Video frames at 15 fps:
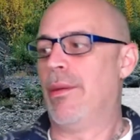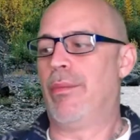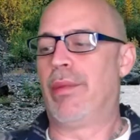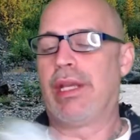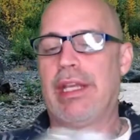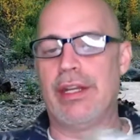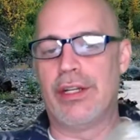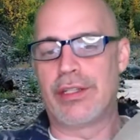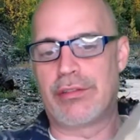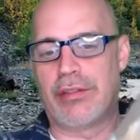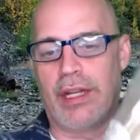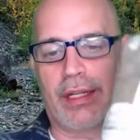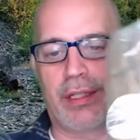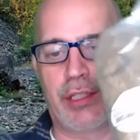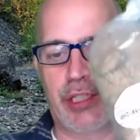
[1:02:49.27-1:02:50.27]
beginner's
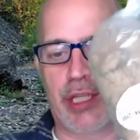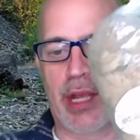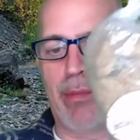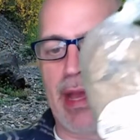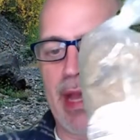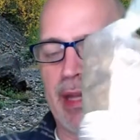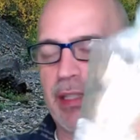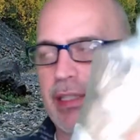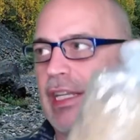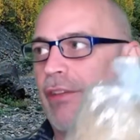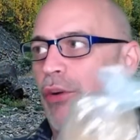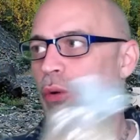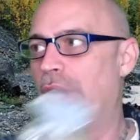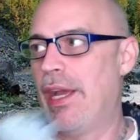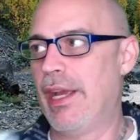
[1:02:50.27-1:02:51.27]
luck gem bags to give
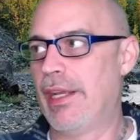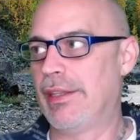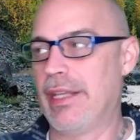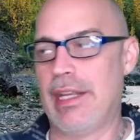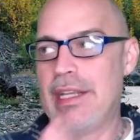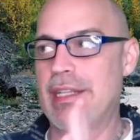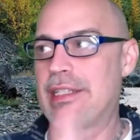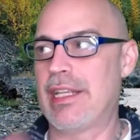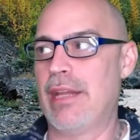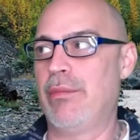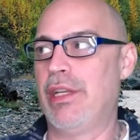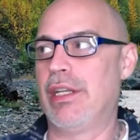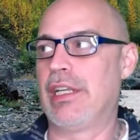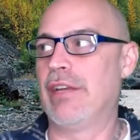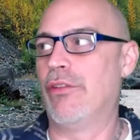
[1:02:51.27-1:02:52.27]
away that he sent
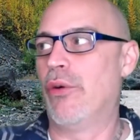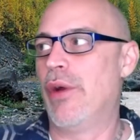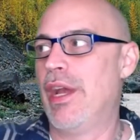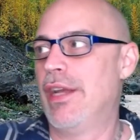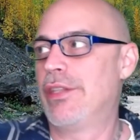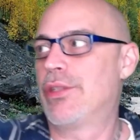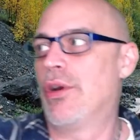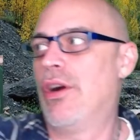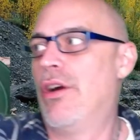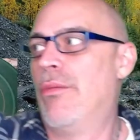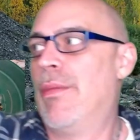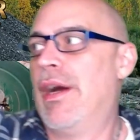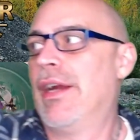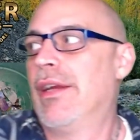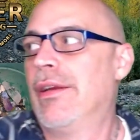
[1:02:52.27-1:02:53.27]
me to give away to all
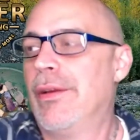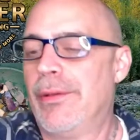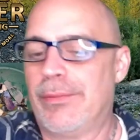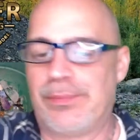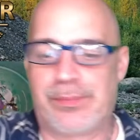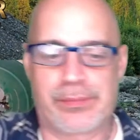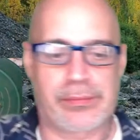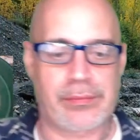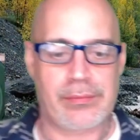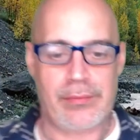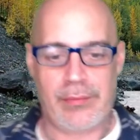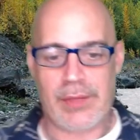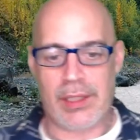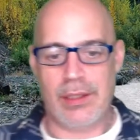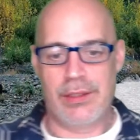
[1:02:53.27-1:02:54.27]
my
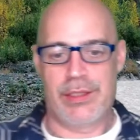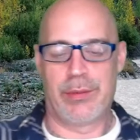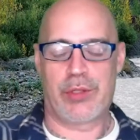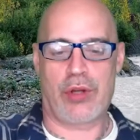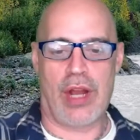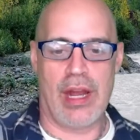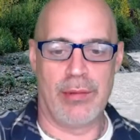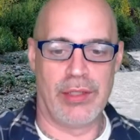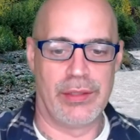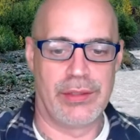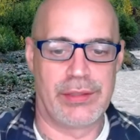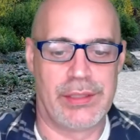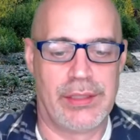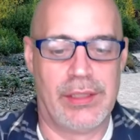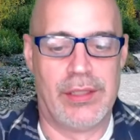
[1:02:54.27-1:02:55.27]

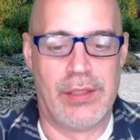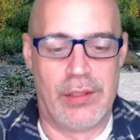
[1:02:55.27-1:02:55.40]
subscribers.